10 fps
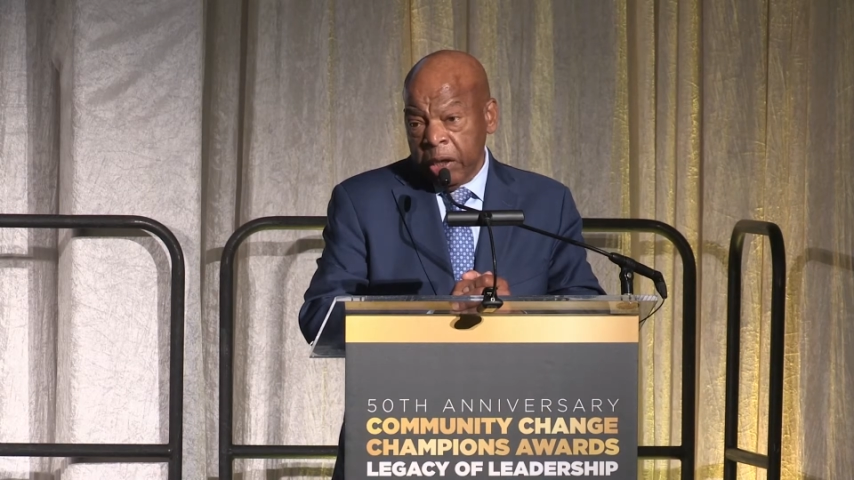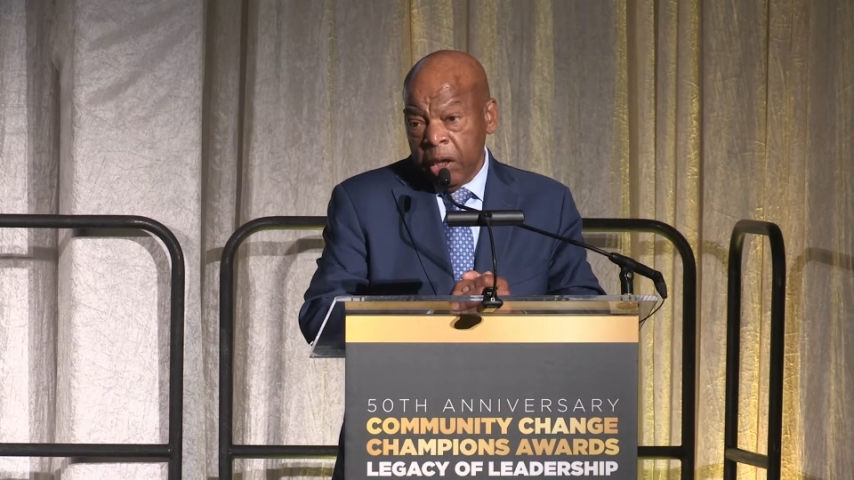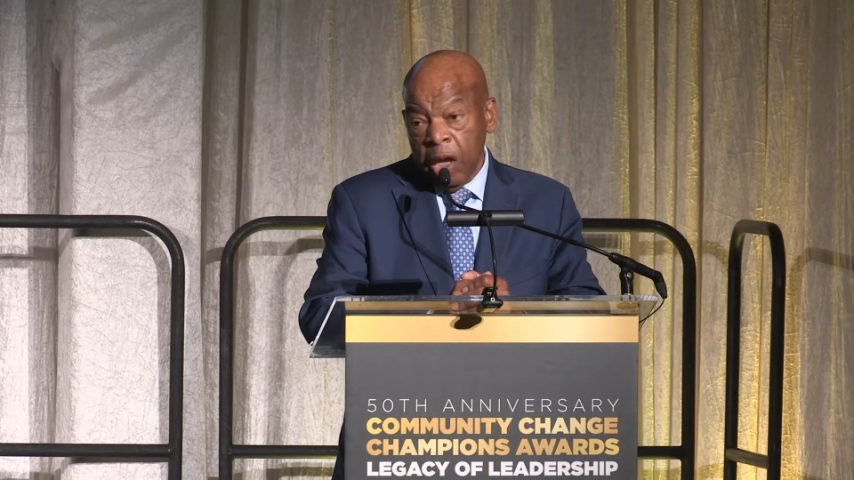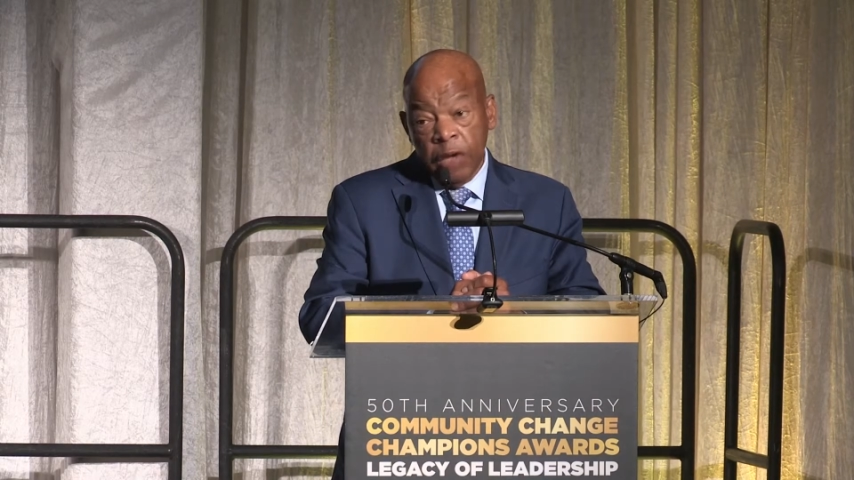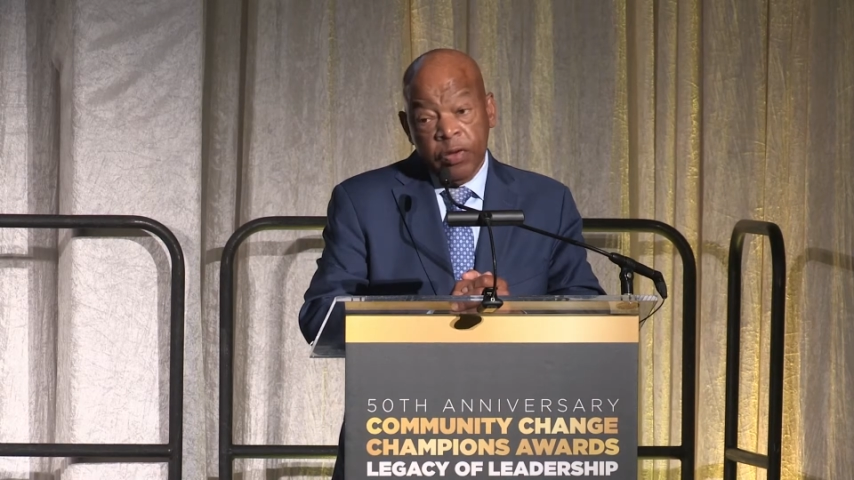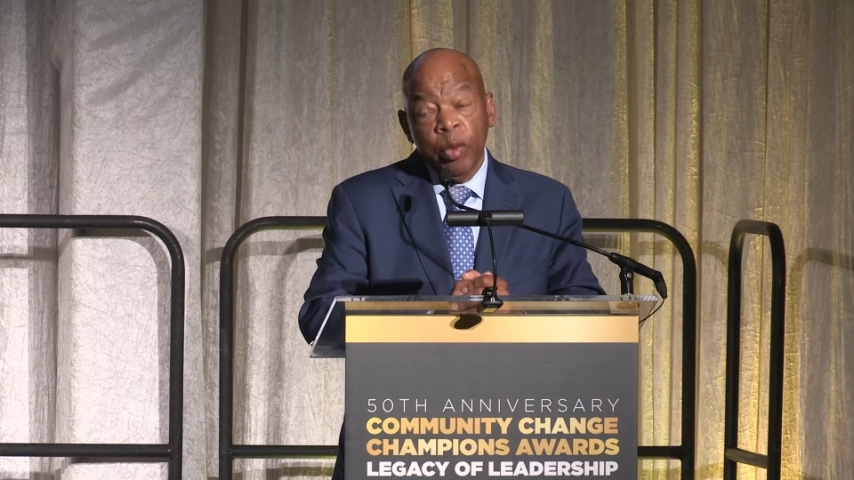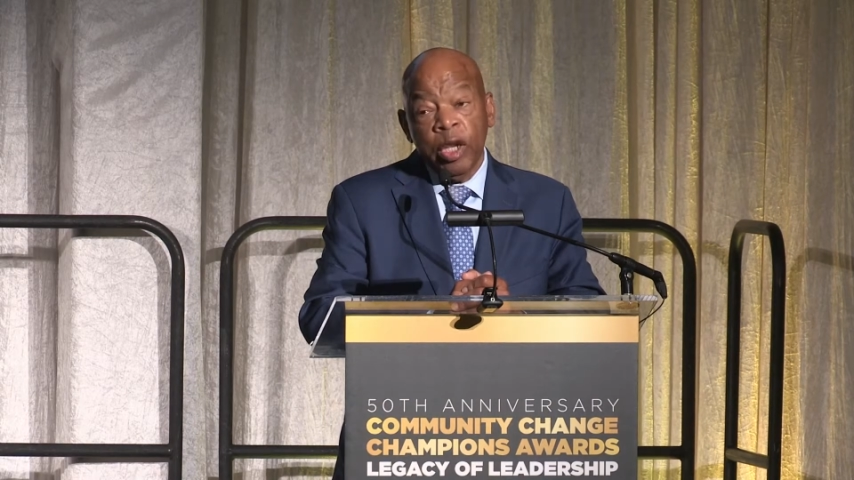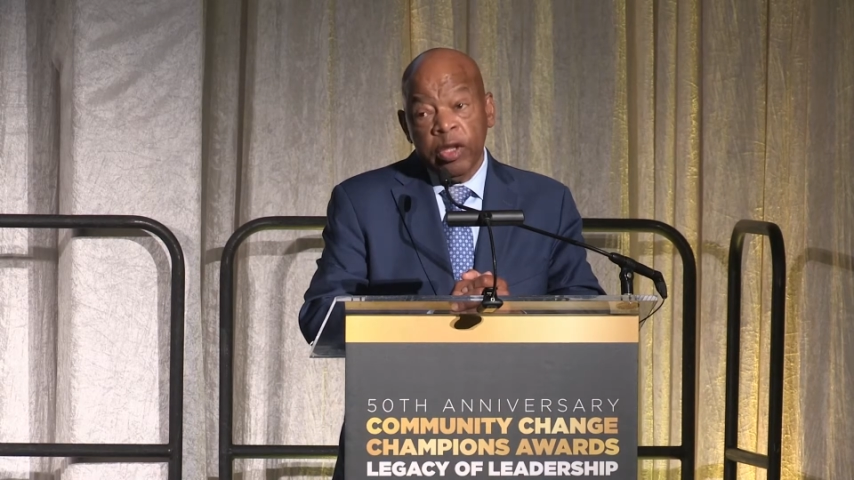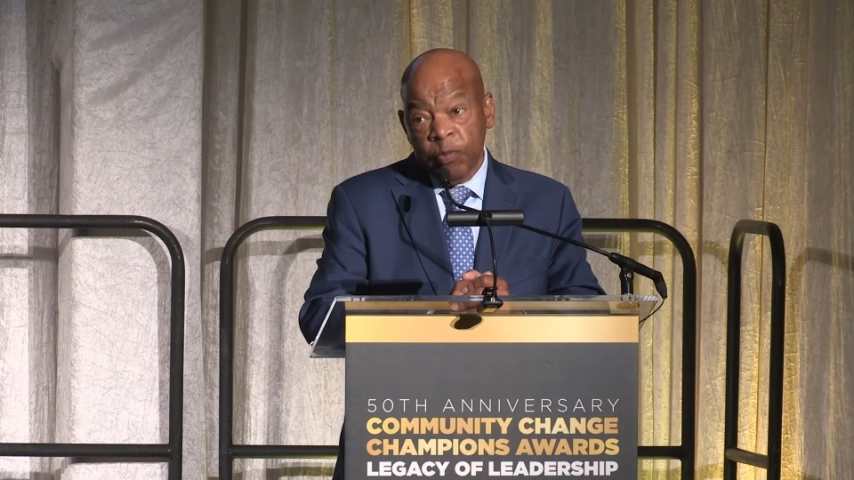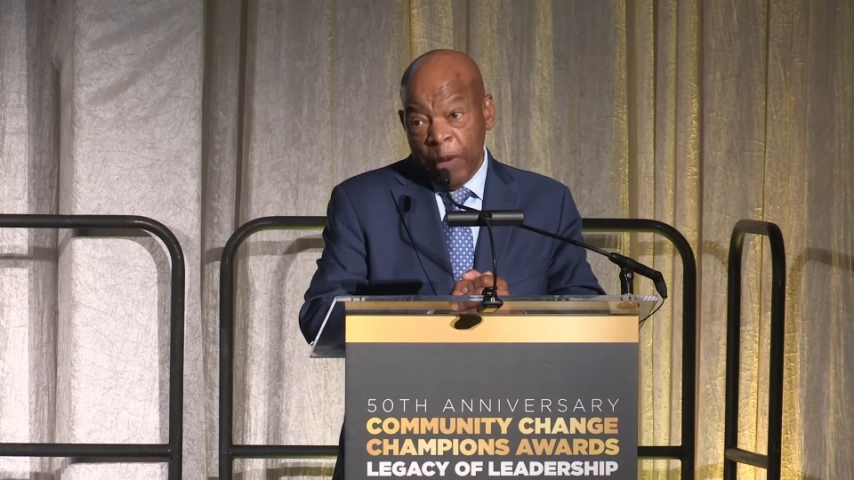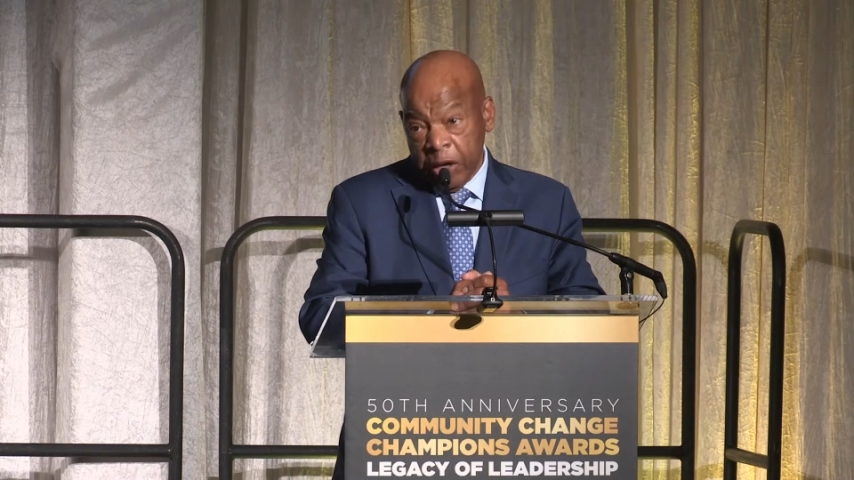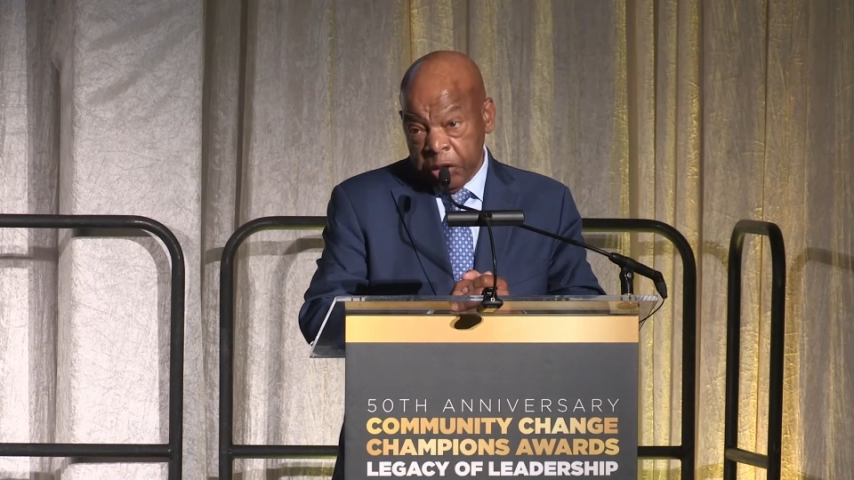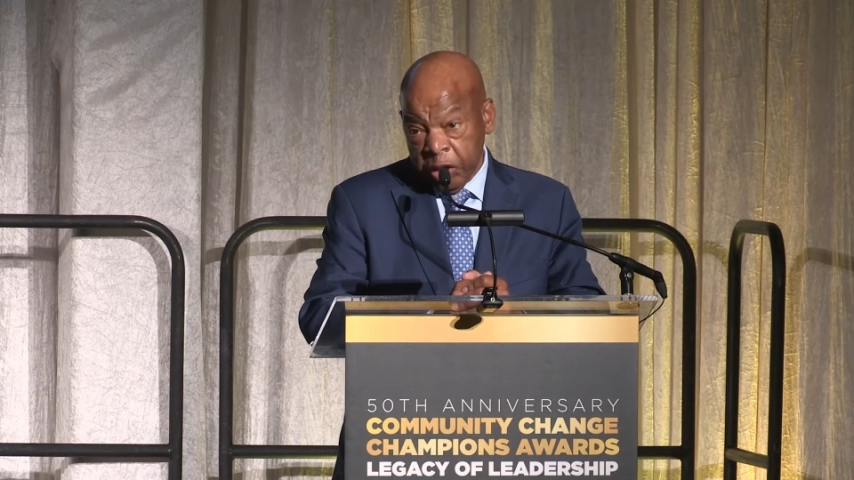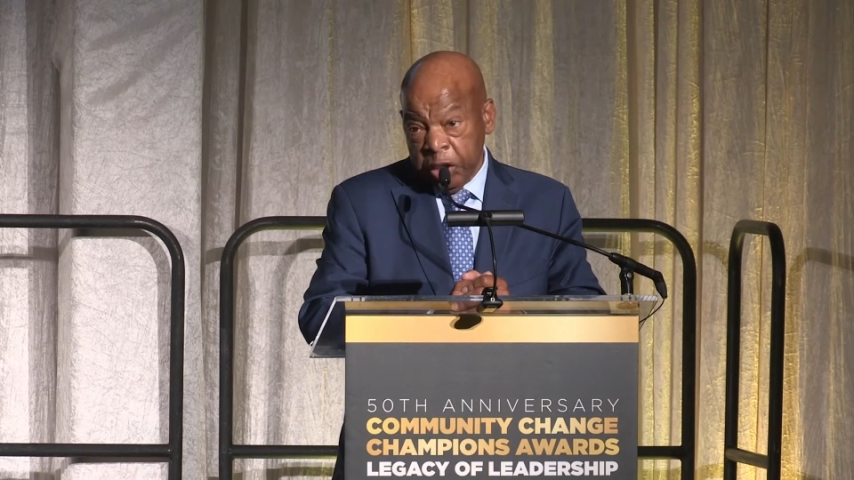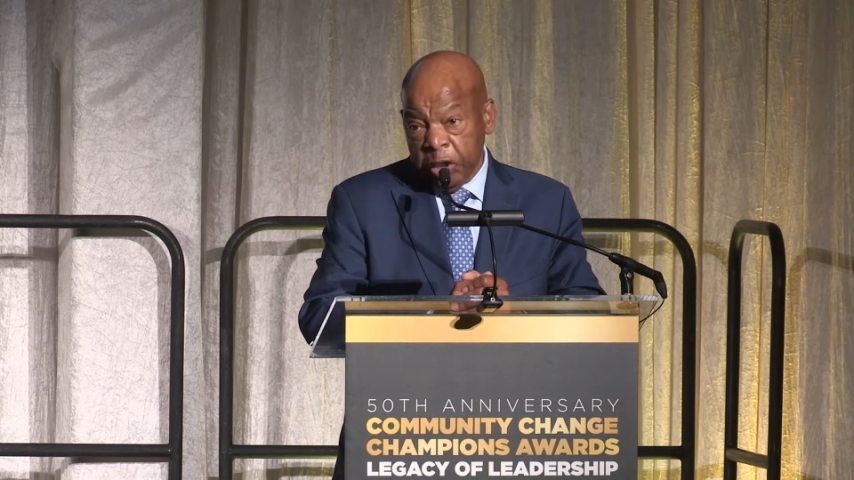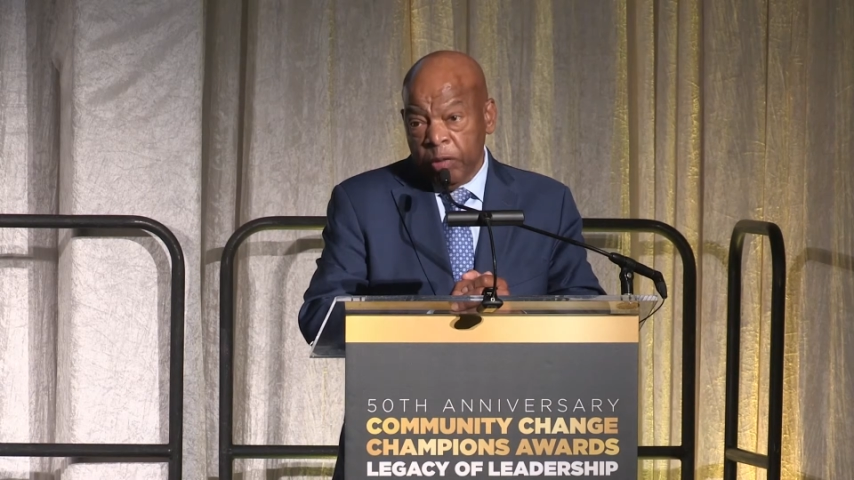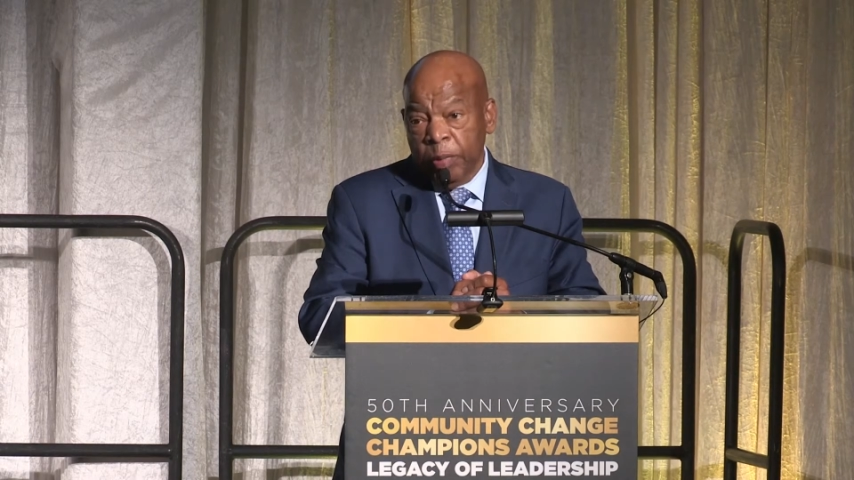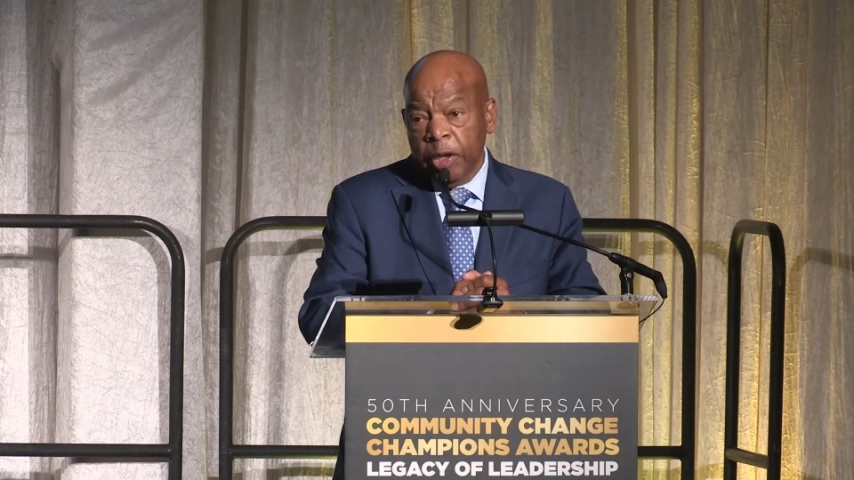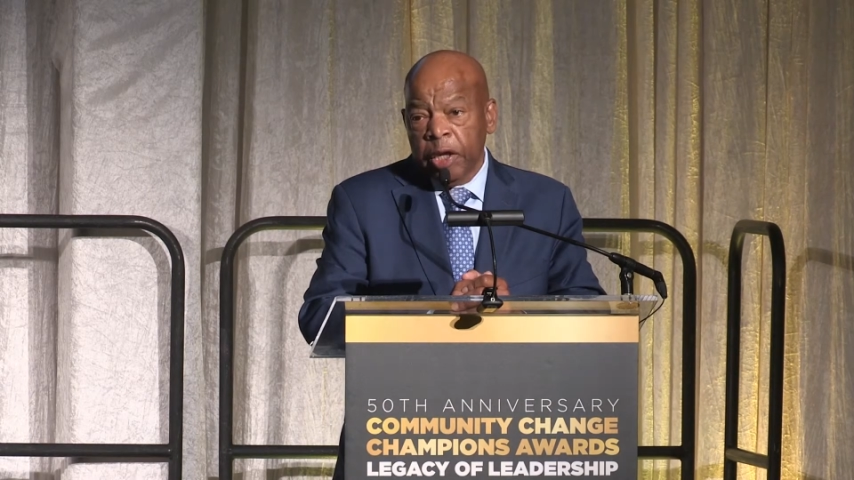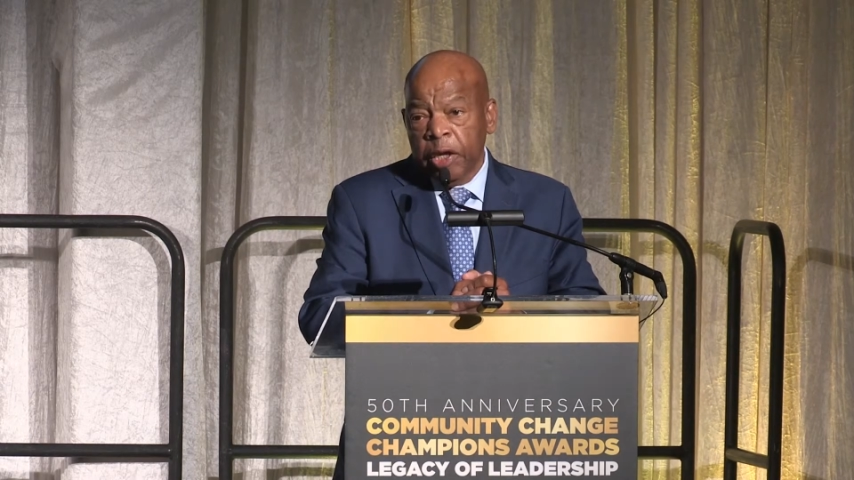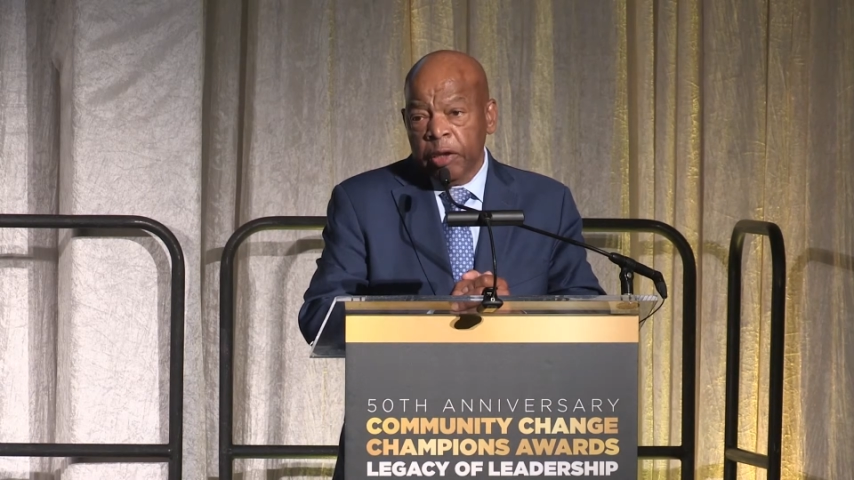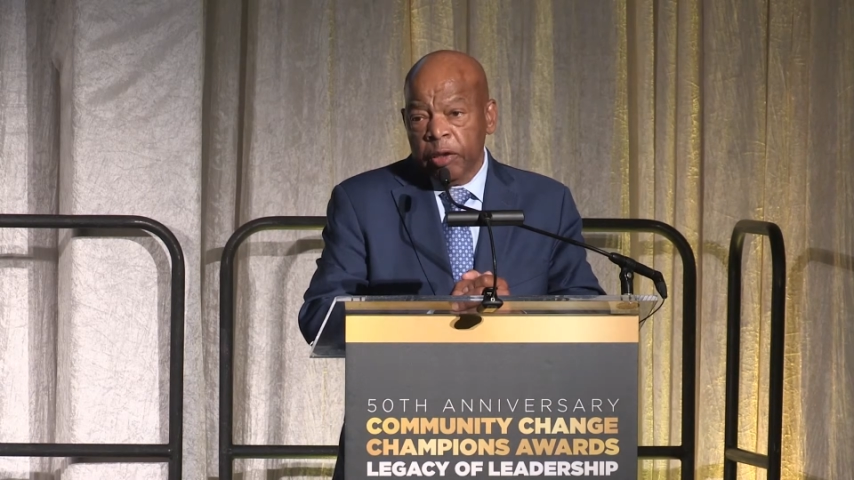I said, well, it's about to kill me.